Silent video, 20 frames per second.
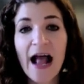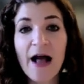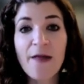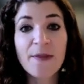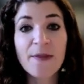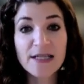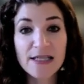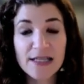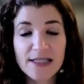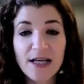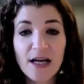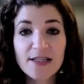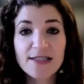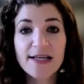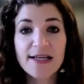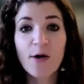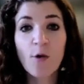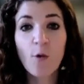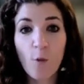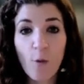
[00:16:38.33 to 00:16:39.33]
and then
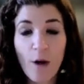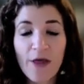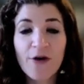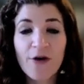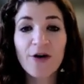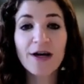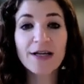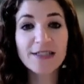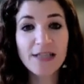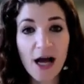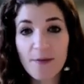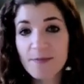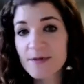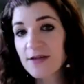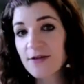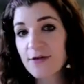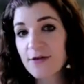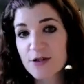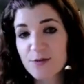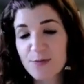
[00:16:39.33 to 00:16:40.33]
discussing whether
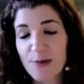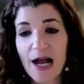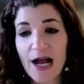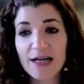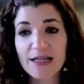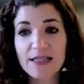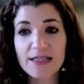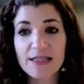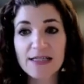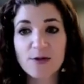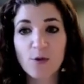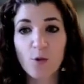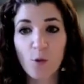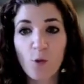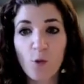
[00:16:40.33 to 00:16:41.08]
adopting those practices